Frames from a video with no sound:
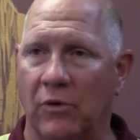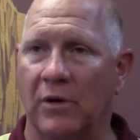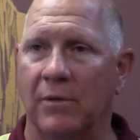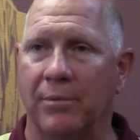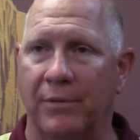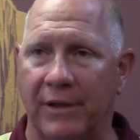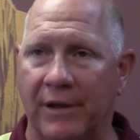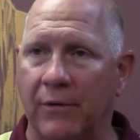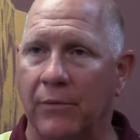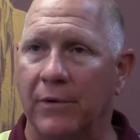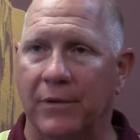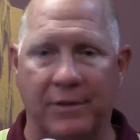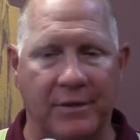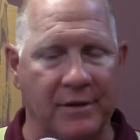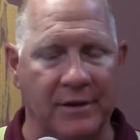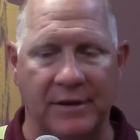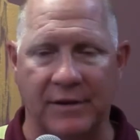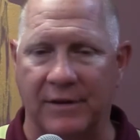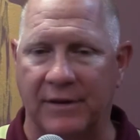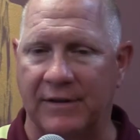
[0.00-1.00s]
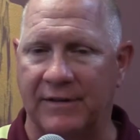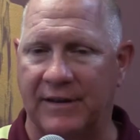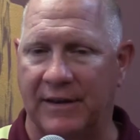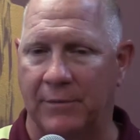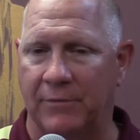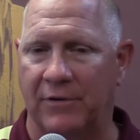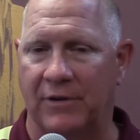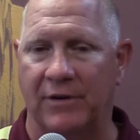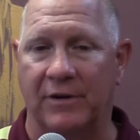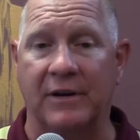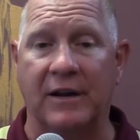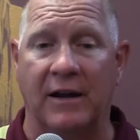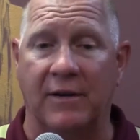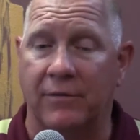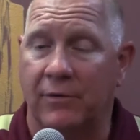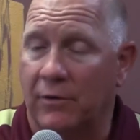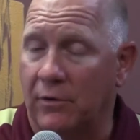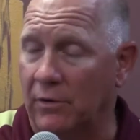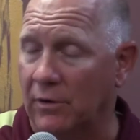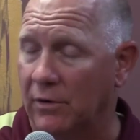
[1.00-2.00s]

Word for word: We're going to play with the, the teams in our conference.